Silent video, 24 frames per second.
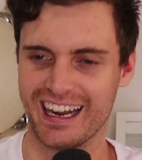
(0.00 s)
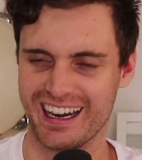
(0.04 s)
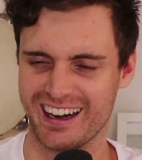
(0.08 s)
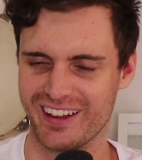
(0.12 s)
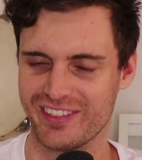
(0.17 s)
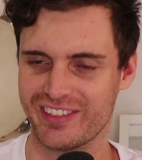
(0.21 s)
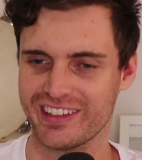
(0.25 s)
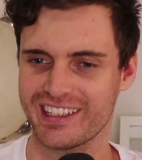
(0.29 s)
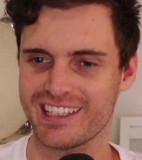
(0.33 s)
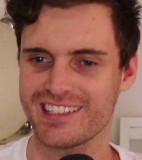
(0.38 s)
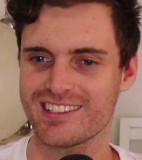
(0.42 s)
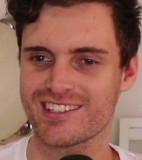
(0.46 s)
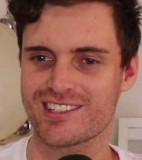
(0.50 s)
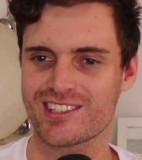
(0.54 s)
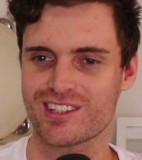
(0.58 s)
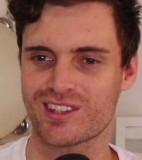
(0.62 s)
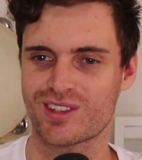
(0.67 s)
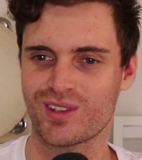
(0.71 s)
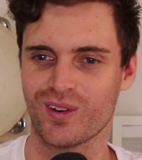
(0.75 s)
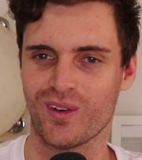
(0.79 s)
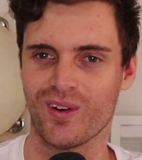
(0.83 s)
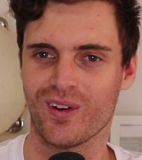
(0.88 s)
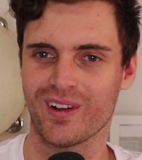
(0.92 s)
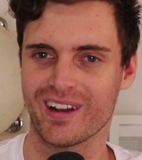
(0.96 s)
and I think he
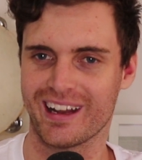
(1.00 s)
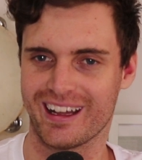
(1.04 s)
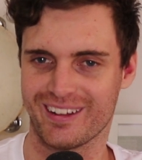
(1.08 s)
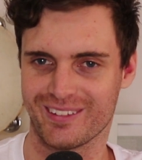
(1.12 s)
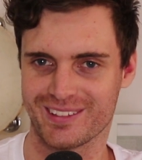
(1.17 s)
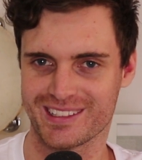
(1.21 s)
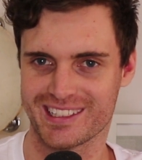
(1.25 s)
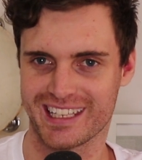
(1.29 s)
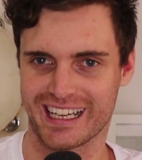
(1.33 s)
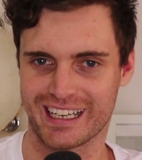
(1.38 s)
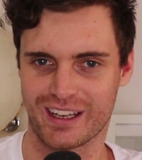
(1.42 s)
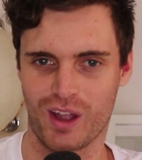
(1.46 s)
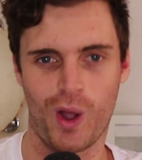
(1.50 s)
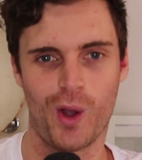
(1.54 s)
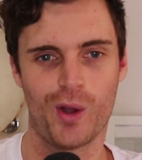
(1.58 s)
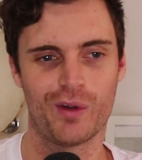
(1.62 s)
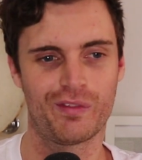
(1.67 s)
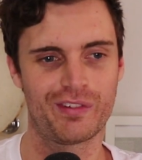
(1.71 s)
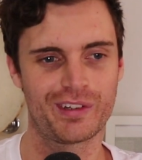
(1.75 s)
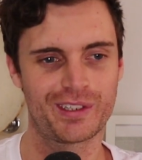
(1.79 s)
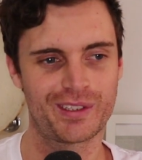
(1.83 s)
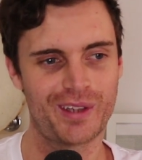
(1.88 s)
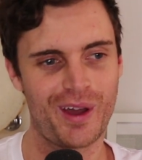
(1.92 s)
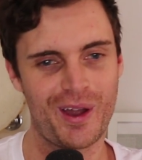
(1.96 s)
just thought I was like
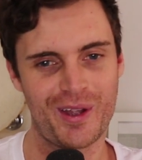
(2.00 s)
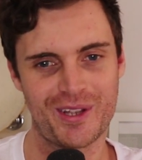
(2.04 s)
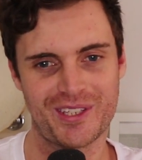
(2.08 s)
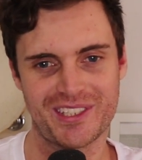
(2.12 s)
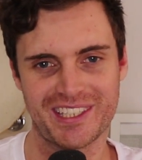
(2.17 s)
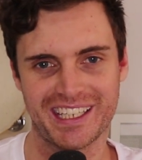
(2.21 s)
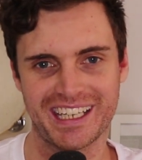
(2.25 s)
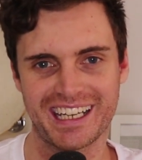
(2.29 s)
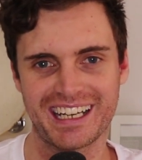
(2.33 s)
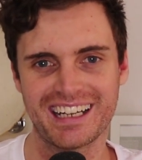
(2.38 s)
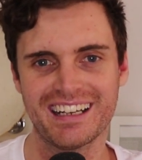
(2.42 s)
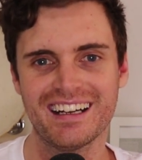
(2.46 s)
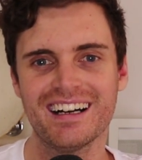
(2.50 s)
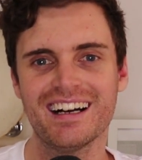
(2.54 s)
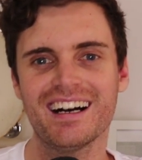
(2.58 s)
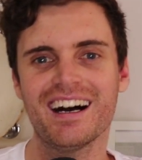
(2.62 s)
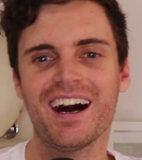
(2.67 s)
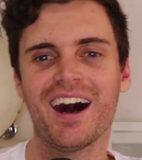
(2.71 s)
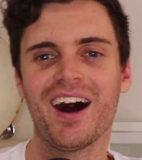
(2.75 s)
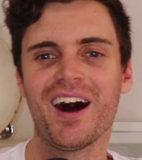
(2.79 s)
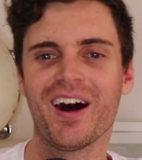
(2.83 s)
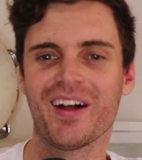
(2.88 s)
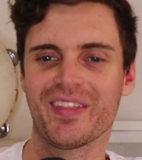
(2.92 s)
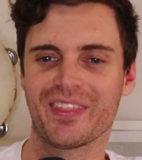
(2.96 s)

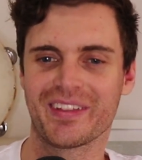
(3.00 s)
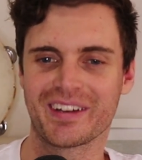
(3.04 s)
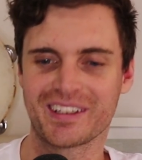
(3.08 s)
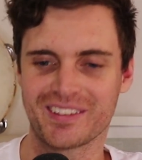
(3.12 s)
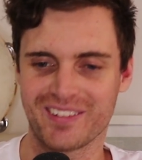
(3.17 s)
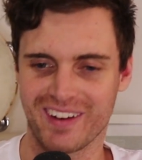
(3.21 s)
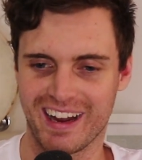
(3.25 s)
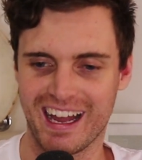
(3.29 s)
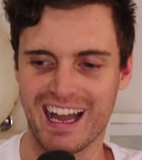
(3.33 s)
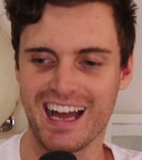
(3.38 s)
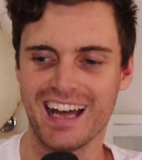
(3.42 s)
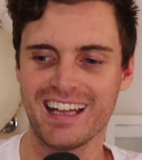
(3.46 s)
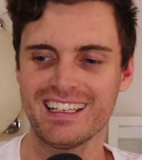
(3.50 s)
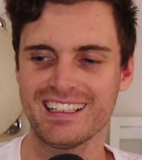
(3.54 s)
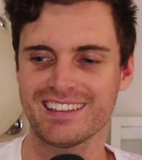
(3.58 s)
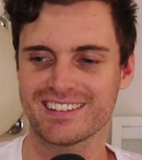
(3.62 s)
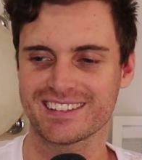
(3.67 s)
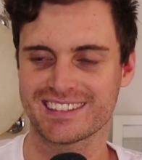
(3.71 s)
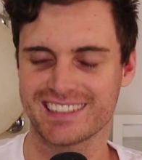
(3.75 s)
overdosing on the ground.